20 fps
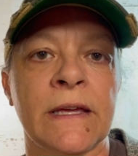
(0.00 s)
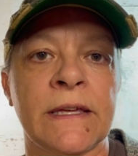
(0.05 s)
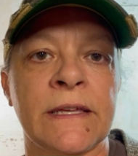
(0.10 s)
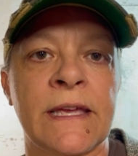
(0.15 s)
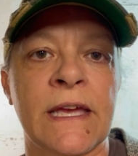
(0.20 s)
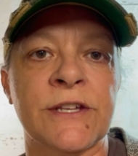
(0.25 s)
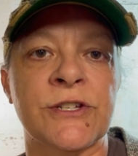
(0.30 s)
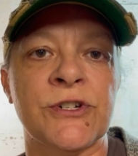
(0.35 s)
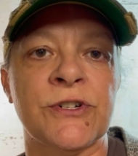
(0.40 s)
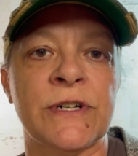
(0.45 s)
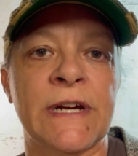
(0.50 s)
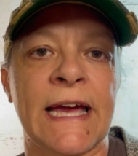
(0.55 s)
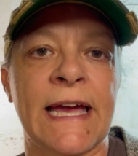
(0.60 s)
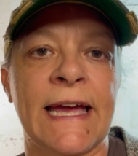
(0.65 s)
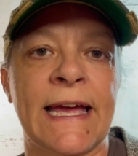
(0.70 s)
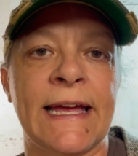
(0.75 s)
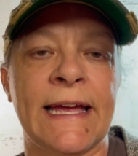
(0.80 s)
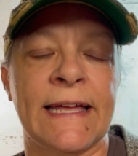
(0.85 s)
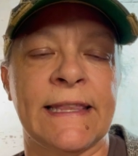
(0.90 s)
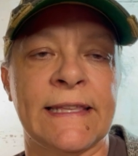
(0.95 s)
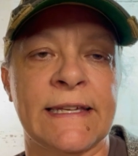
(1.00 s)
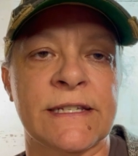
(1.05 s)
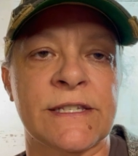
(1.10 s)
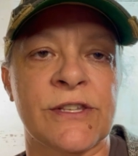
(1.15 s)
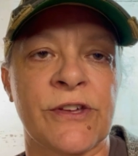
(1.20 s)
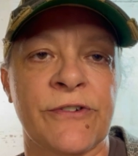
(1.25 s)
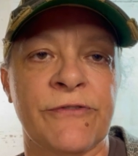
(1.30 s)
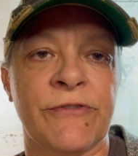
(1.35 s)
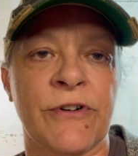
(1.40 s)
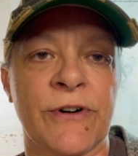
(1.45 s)
yesterday and then
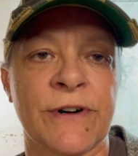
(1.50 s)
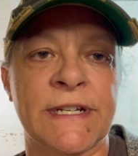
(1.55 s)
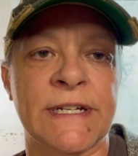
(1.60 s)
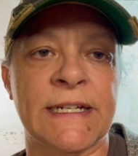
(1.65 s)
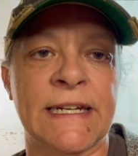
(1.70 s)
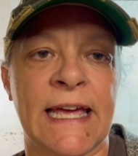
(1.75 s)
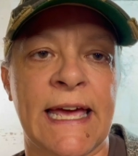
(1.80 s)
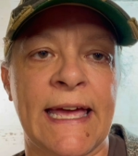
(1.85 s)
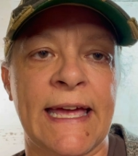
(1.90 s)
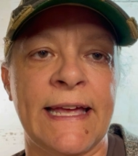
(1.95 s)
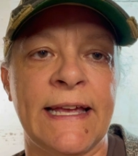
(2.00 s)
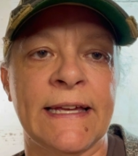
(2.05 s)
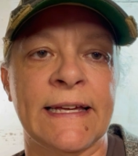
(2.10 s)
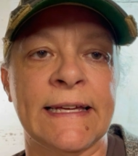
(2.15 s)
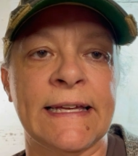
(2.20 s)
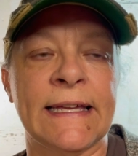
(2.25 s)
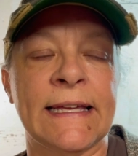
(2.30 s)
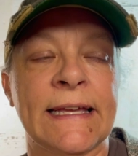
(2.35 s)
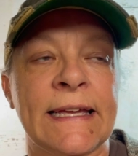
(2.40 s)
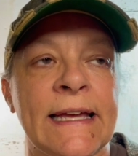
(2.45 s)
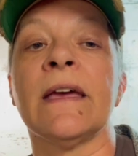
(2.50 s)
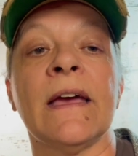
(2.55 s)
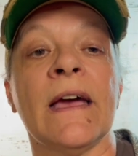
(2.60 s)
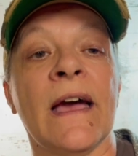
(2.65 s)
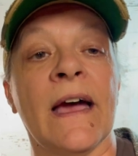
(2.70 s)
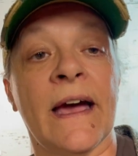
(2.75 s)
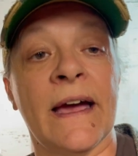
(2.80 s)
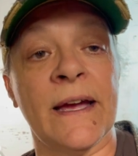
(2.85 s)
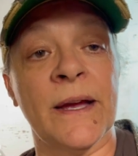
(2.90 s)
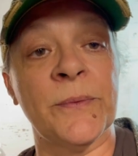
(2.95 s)
so far today.
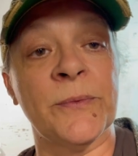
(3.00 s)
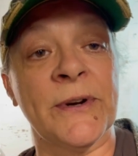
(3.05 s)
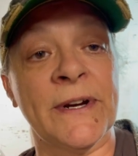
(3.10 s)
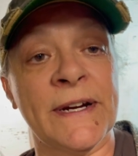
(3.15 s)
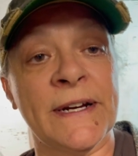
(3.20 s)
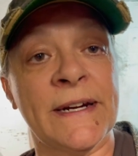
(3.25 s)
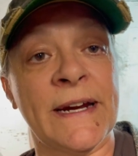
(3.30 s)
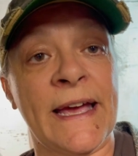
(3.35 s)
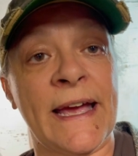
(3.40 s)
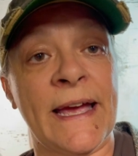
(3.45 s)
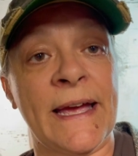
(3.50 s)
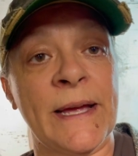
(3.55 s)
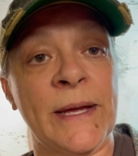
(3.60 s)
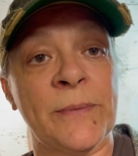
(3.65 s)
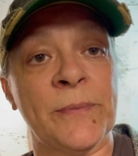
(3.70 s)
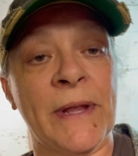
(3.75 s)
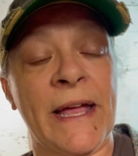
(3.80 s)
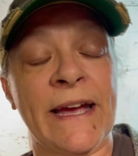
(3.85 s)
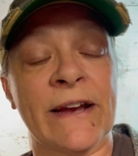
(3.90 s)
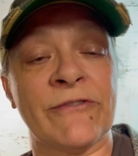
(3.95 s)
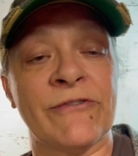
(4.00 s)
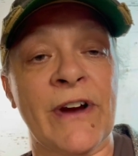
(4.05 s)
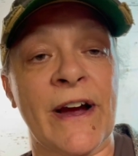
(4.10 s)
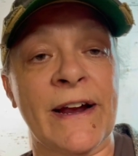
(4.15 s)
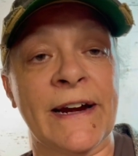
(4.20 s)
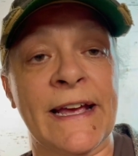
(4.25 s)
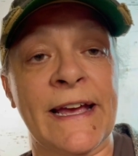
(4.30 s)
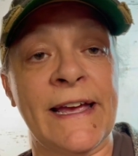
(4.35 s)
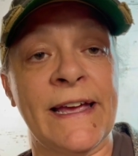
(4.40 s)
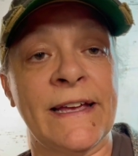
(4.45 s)
I am running a Black
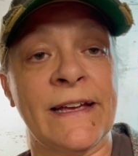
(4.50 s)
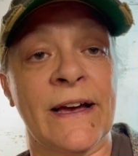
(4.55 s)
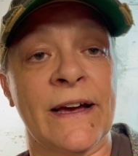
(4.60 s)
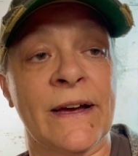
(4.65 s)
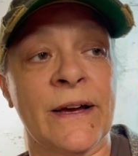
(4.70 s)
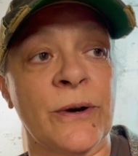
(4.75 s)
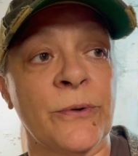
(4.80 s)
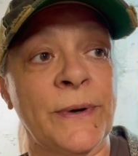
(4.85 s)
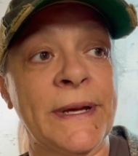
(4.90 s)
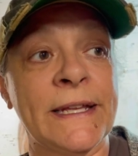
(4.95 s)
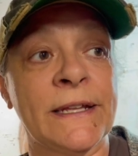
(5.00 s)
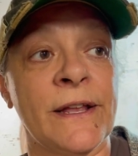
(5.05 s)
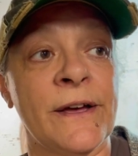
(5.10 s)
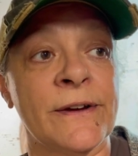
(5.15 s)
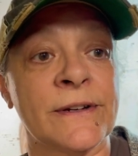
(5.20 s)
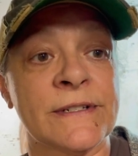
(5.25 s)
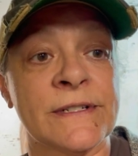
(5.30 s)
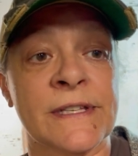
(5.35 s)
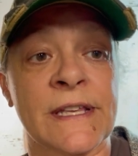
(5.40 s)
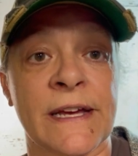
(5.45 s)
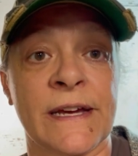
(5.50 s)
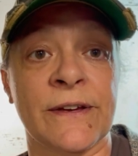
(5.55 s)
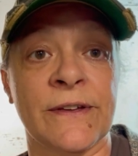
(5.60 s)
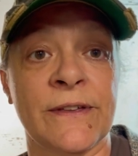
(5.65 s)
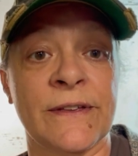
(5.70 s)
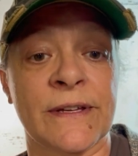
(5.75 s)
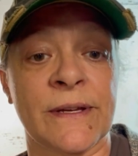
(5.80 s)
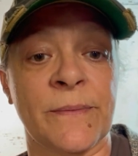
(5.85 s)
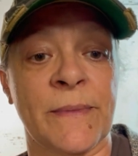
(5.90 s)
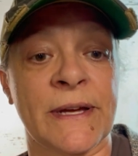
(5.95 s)
Friday uh, week-long
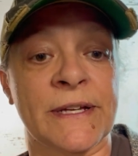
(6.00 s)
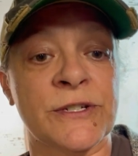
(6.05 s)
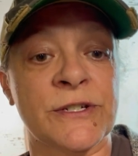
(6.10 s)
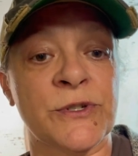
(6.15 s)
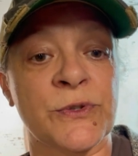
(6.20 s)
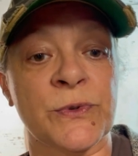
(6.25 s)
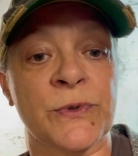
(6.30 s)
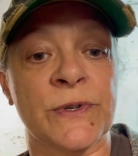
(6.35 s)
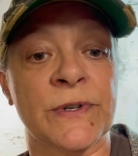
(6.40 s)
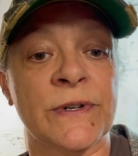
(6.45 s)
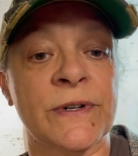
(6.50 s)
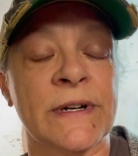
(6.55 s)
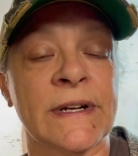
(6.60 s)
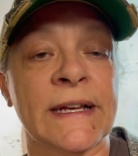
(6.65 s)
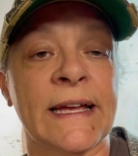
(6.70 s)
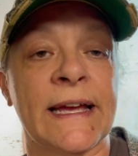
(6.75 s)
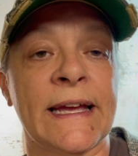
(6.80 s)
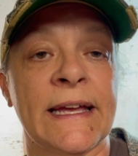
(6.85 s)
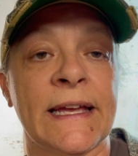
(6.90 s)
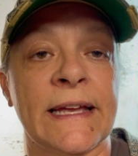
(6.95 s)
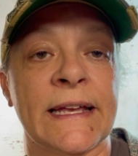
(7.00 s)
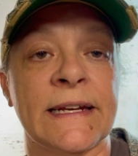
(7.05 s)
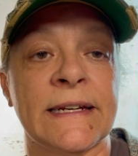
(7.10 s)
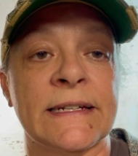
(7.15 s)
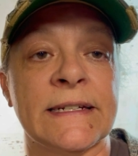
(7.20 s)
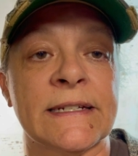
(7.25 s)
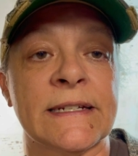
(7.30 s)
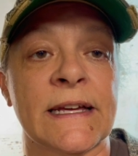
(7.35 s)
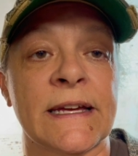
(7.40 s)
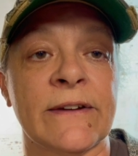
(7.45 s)
sale in my store
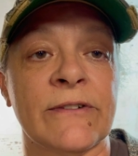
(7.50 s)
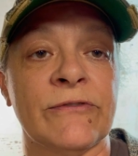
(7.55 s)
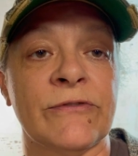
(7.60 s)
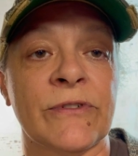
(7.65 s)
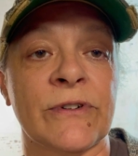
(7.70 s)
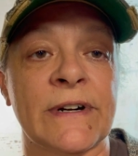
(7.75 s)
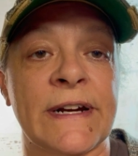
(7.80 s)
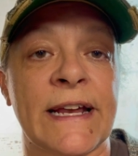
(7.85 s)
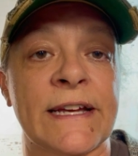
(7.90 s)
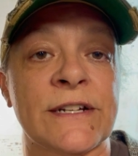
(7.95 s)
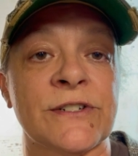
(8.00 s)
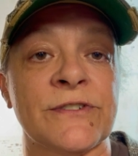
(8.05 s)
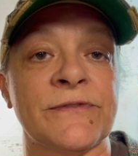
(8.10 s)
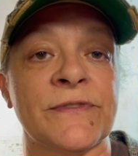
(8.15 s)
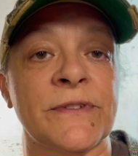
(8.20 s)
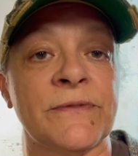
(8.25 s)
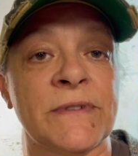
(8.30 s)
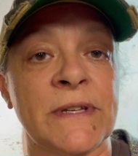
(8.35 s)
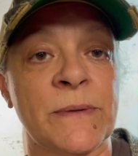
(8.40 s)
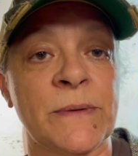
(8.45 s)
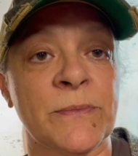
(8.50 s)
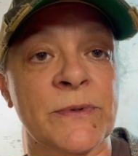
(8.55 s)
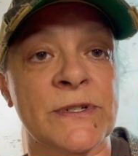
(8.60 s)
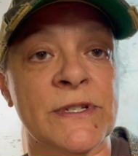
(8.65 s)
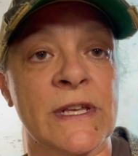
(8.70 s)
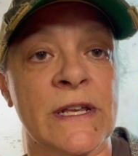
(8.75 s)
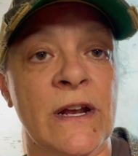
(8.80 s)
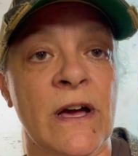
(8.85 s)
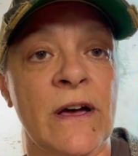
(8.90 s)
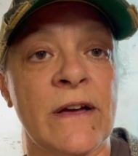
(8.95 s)
and uh, for an extra
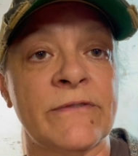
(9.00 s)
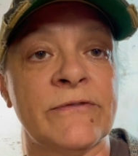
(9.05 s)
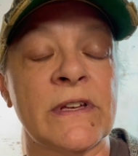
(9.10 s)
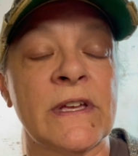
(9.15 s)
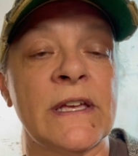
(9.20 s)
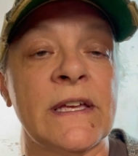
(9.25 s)
15% off.